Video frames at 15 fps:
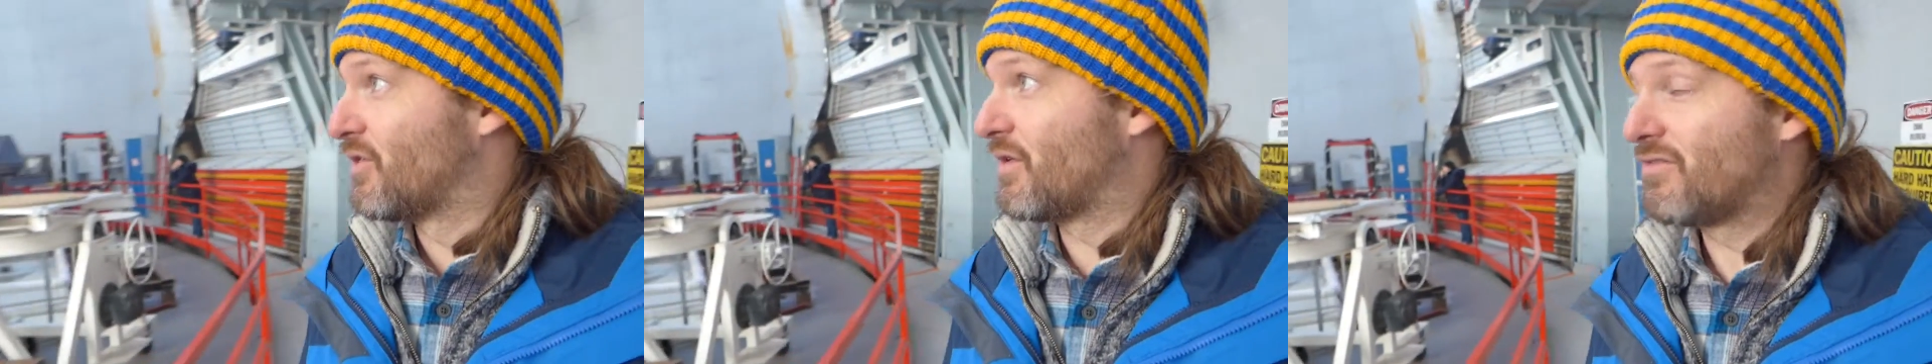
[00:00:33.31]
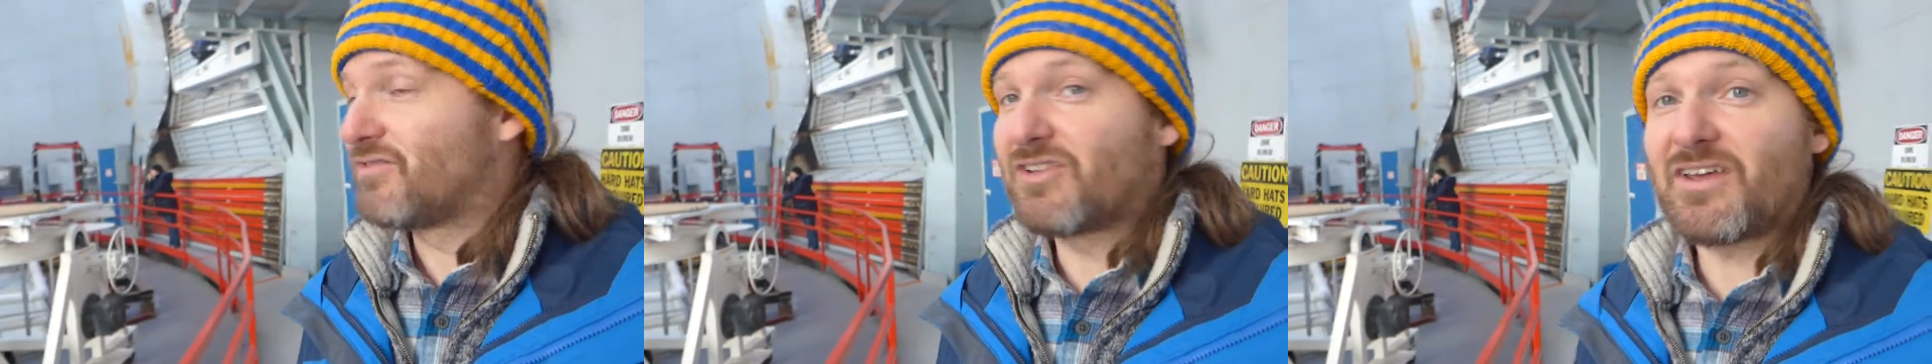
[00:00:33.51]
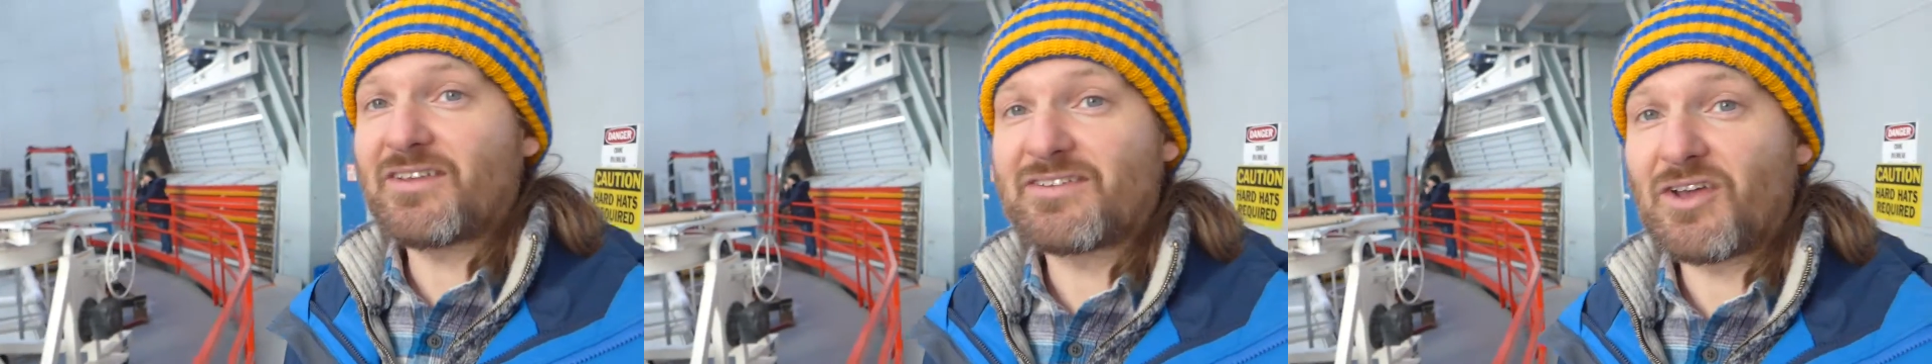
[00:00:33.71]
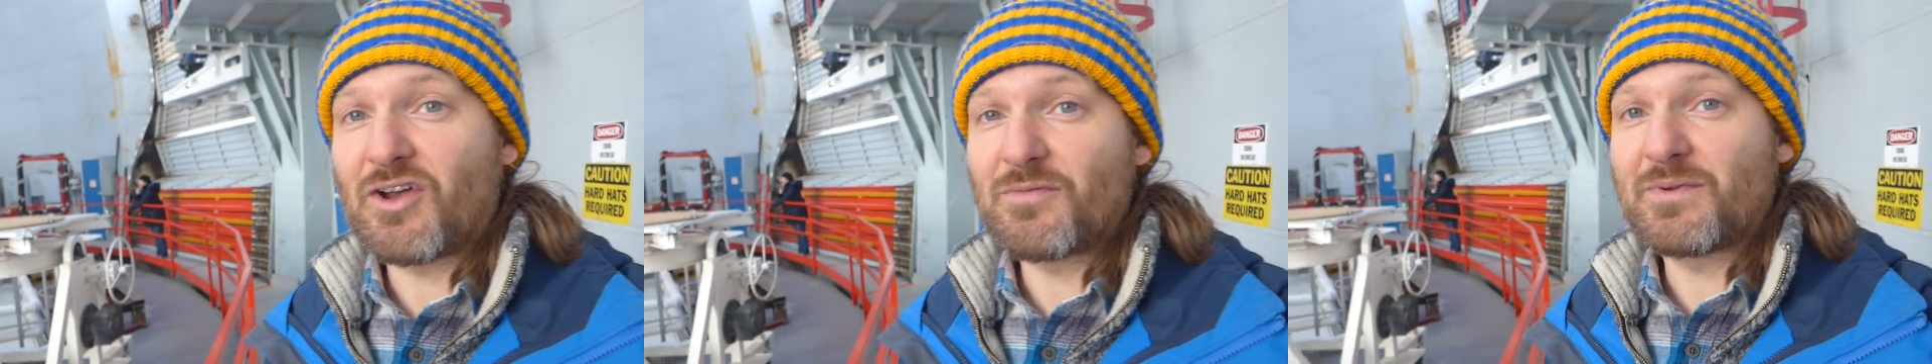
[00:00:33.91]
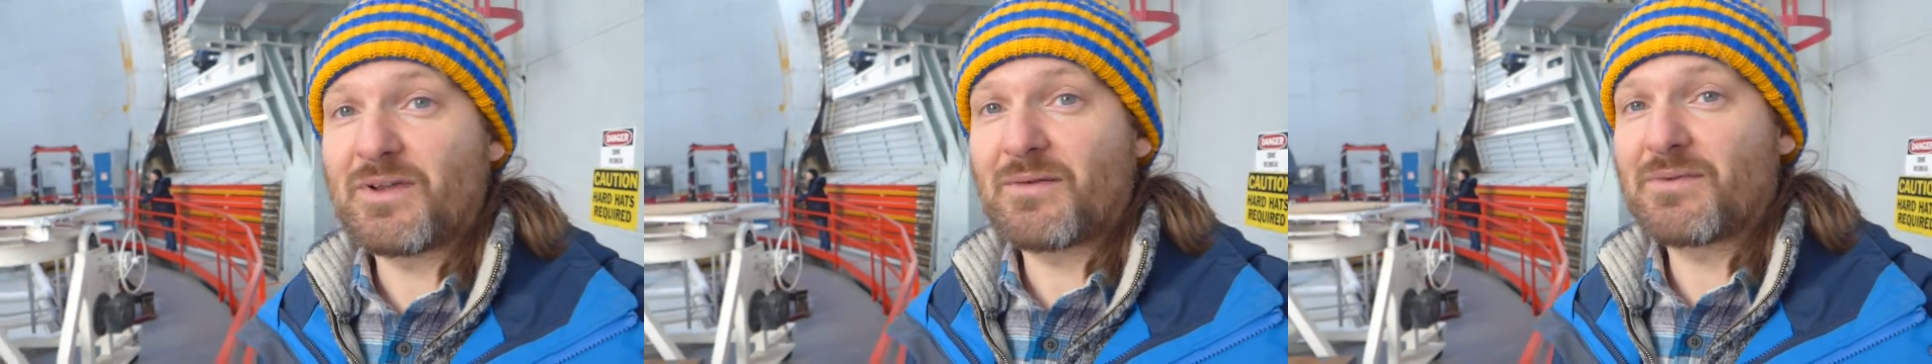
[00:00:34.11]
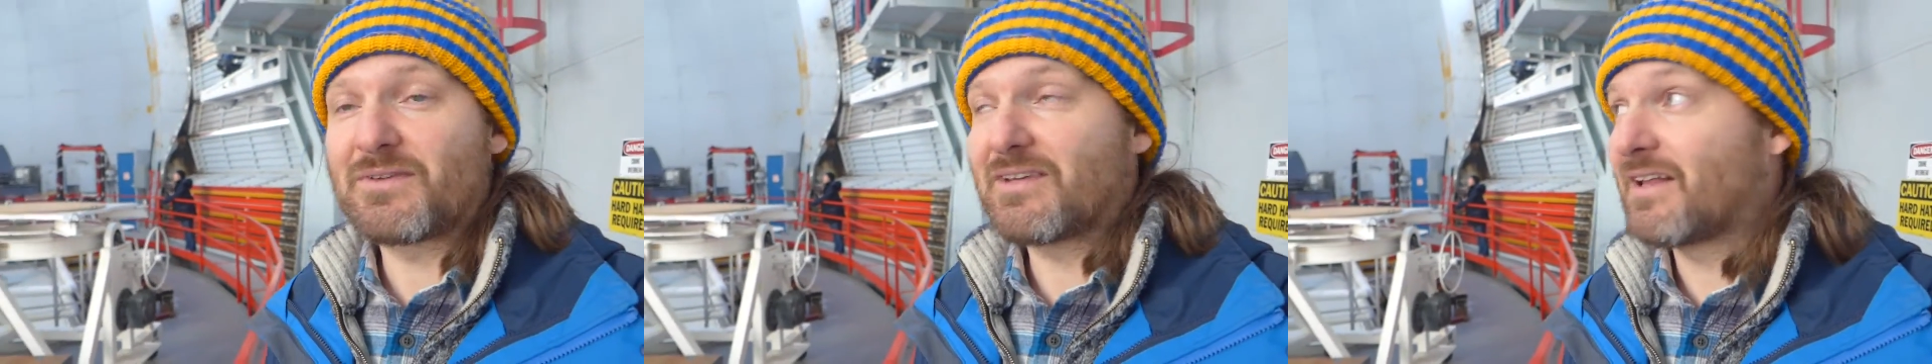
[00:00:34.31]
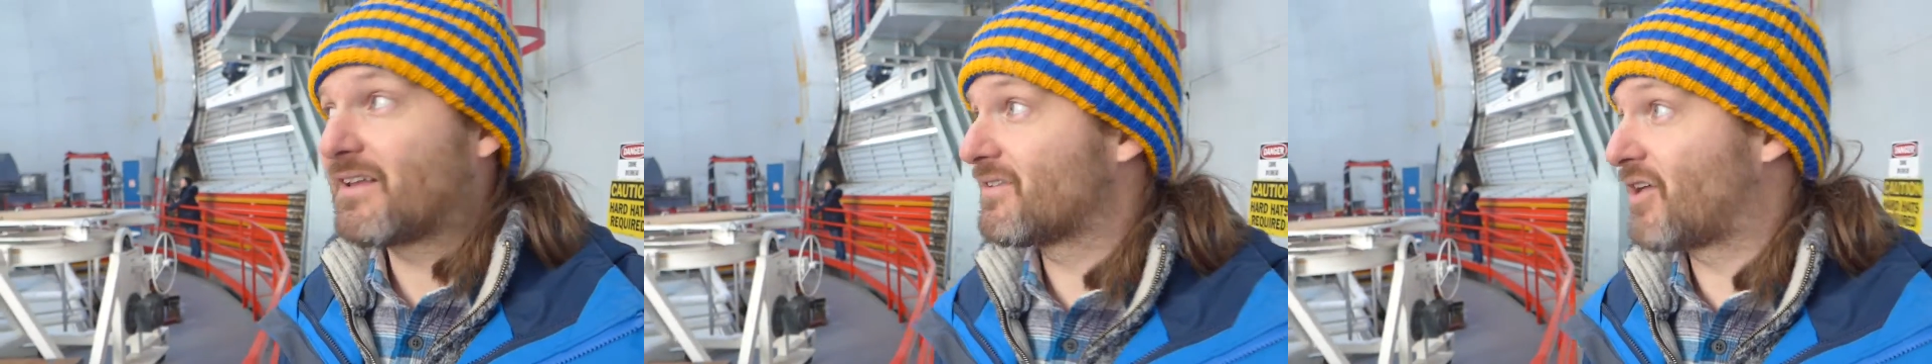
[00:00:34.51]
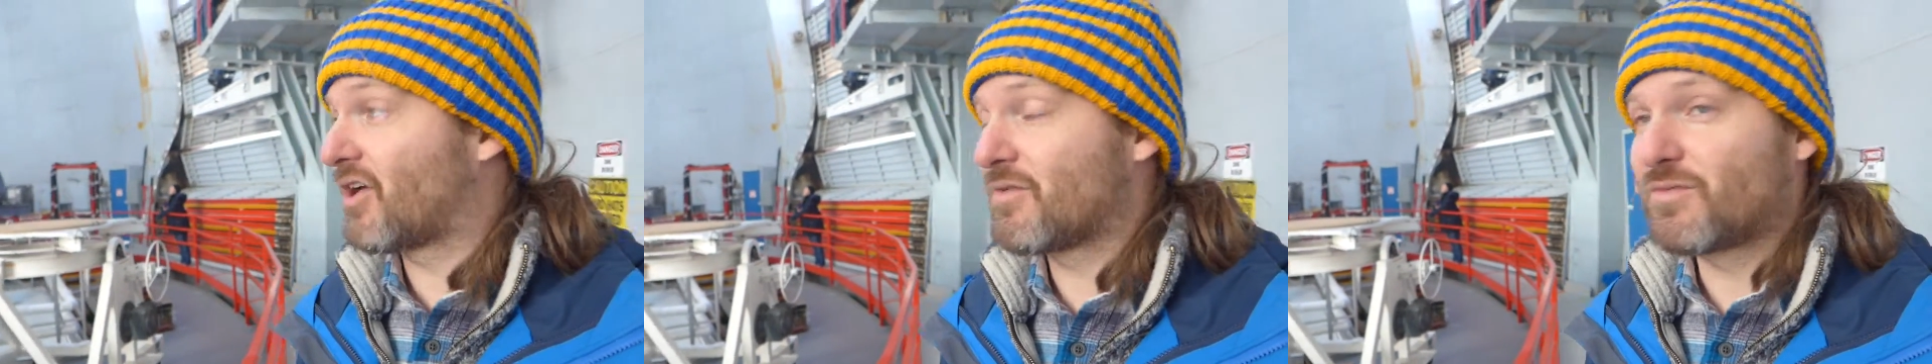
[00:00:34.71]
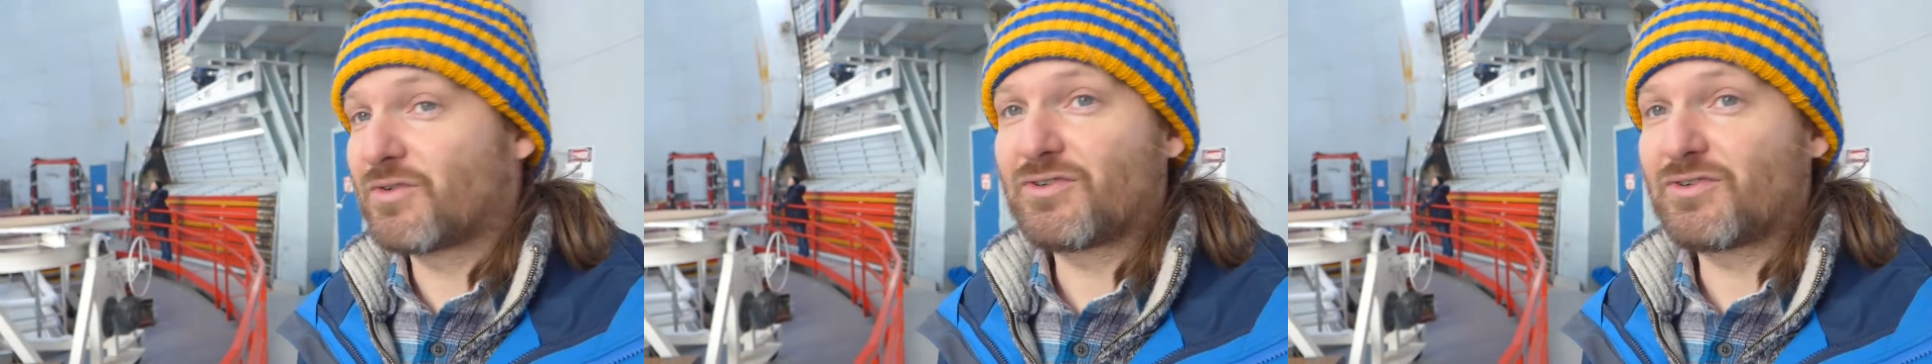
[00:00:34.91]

We've just opened up the telescope